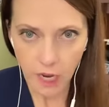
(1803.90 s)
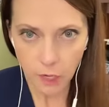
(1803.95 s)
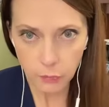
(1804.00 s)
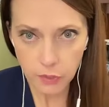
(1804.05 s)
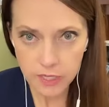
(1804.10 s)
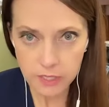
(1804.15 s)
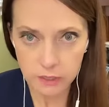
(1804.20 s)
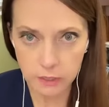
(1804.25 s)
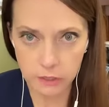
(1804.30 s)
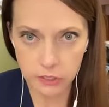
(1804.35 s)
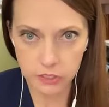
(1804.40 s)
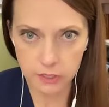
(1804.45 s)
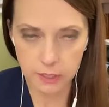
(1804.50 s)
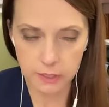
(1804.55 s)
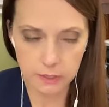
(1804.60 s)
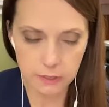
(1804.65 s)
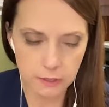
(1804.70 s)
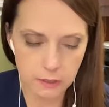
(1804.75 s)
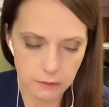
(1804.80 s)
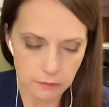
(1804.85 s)
I researched
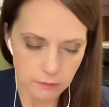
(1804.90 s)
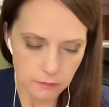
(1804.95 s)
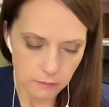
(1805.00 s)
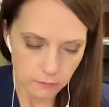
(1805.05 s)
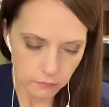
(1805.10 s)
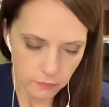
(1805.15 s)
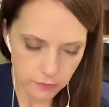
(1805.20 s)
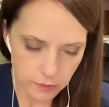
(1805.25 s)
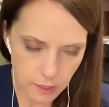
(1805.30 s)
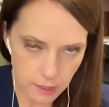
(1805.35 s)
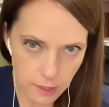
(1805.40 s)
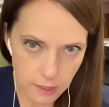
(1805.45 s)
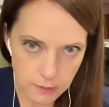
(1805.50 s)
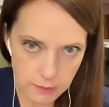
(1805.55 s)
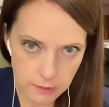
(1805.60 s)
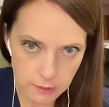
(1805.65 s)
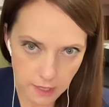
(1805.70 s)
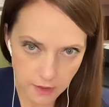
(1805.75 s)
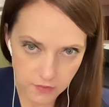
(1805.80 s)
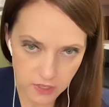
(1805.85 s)
this. For the
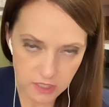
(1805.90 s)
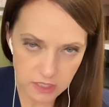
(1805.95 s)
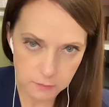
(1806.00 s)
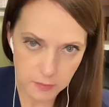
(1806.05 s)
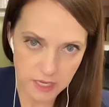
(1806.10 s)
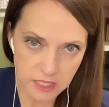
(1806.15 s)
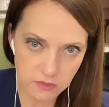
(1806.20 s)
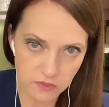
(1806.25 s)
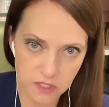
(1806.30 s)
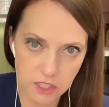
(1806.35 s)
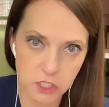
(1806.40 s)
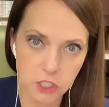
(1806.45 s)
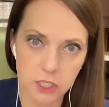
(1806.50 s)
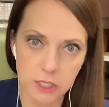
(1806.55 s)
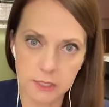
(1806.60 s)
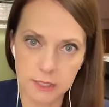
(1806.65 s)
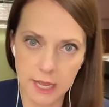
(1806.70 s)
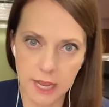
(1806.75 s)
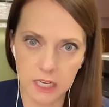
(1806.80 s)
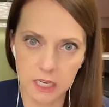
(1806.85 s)
us evidence-based
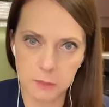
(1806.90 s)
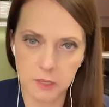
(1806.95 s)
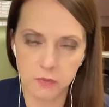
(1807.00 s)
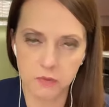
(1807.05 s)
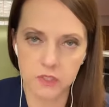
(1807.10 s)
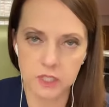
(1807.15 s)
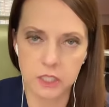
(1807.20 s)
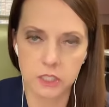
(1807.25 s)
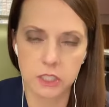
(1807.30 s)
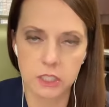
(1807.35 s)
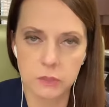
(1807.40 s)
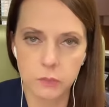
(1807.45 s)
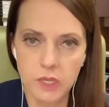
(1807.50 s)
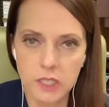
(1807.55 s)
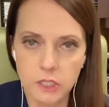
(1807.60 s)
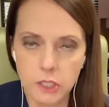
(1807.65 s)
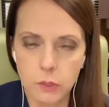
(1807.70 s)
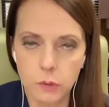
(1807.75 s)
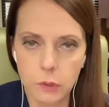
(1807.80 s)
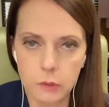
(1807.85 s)
physicians, academic physicians,
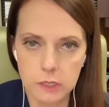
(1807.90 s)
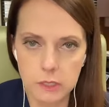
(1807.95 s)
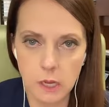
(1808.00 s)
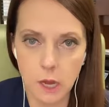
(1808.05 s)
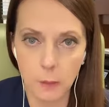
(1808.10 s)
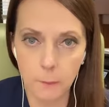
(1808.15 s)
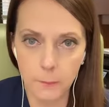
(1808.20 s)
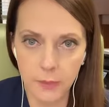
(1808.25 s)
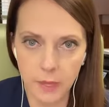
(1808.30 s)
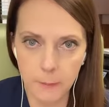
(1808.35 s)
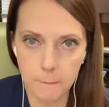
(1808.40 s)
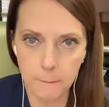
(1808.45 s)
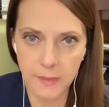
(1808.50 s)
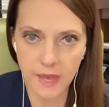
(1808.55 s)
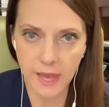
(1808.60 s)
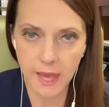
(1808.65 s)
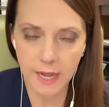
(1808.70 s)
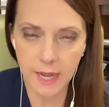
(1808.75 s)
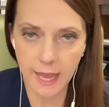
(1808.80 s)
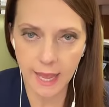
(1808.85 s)
we do what's called
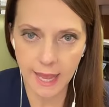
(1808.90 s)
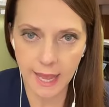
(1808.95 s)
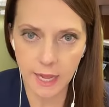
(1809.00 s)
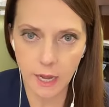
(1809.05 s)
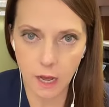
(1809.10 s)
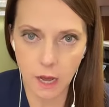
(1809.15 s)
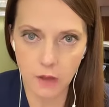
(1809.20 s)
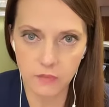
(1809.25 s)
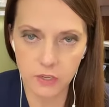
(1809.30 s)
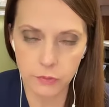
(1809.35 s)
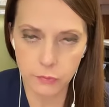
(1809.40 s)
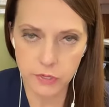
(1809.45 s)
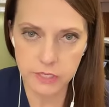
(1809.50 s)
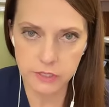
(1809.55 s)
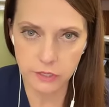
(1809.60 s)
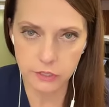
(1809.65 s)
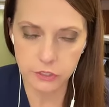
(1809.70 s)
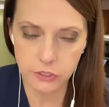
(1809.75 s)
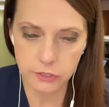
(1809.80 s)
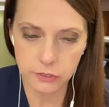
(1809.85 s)
PubMed and Ovid
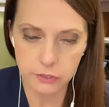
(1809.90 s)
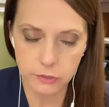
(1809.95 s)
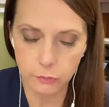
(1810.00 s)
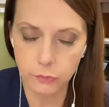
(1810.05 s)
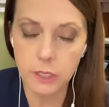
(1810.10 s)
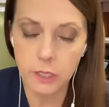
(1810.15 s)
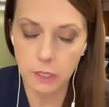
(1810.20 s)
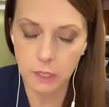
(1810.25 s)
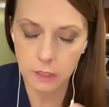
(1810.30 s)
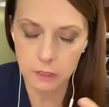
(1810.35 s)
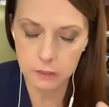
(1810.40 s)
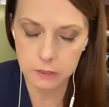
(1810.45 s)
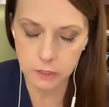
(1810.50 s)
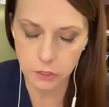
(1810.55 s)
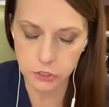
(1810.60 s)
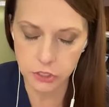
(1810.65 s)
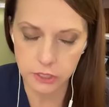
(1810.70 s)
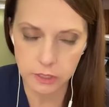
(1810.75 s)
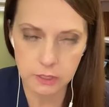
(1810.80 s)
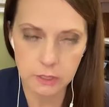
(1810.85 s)
researchers
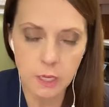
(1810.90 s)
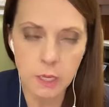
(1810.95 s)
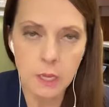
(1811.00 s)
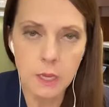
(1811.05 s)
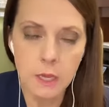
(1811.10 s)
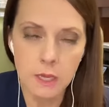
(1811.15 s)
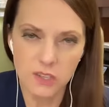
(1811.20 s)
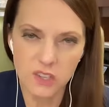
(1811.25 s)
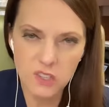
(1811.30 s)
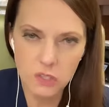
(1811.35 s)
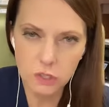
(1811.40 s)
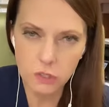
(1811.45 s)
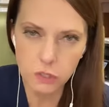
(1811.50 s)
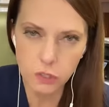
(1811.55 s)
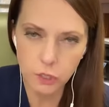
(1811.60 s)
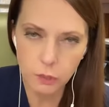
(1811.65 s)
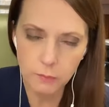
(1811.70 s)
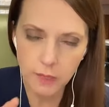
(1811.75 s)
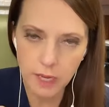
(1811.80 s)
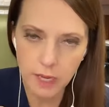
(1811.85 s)
searches. Those are the
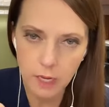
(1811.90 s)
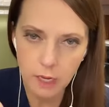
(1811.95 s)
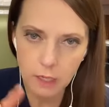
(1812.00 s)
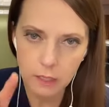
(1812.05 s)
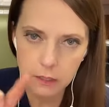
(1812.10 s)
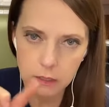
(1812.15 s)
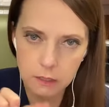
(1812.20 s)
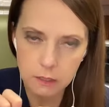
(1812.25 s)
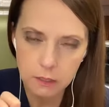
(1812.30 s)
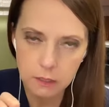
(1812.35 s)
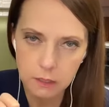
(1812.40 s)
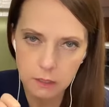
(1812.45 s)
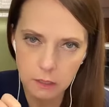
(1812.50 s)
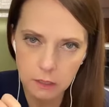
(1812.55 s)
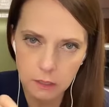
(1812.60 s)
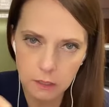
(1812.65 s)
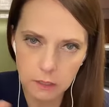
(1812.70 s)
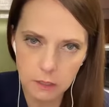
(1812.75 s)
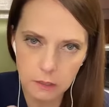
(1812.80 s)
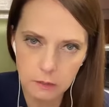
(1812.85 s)
two main
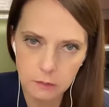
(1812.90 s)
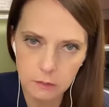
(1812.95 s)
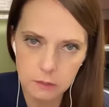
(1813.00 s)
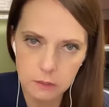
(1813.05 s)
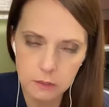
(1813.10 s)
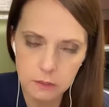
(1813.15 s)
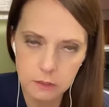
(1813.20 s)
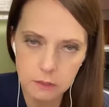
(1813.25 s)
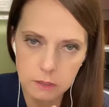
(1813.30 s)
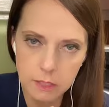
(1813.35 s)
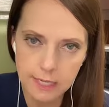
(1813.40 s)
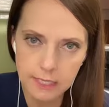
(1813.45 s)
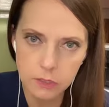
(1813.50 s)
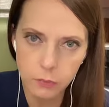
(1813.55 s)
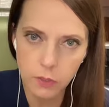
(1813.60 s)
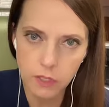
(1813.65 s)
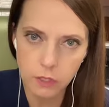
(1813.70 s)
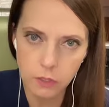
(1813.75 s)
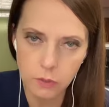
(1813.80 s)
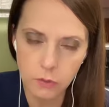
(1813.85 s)

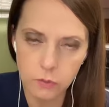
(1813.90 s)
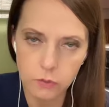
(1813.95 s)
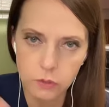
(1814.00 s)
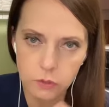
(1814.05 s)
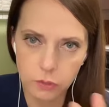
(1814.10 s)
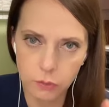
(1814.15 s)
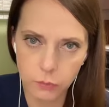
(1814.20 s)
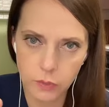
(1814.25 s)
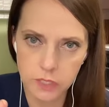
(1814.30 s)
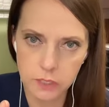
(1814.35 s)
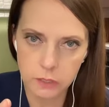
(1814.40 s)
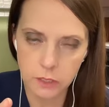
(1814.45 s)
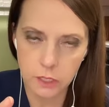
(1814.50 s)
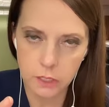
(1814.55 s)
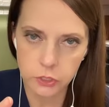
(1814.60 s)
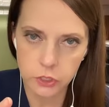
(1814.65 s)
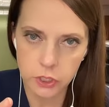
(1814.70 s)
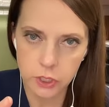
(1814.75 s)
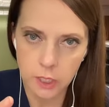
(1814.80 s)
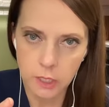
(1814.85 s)
sites we use to
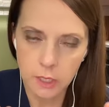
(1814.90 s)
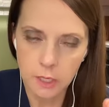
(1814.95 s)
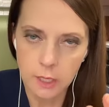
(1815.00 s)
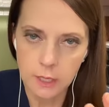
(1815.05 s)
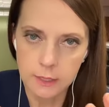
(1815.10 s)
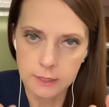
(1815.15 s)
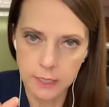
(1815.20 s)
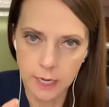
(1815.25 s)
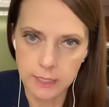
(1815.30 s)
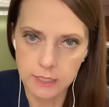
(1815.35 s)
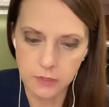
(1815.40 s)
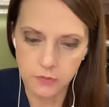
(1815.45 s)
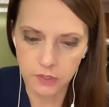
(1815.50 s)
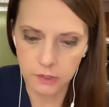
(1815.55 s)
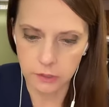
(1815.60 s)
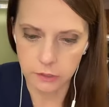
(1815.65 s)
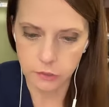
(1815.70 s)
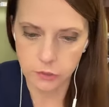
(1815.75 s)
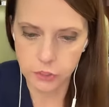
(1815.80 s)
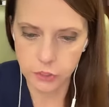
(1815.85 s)
research
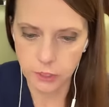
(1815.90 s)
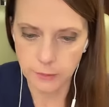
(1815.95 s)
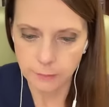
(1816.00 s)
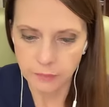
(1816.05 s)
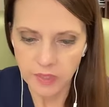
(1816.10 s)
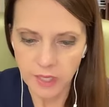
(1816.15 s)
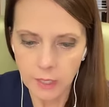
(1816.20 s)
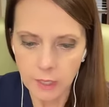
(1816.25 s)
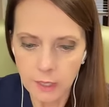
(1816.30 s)
scientific literature.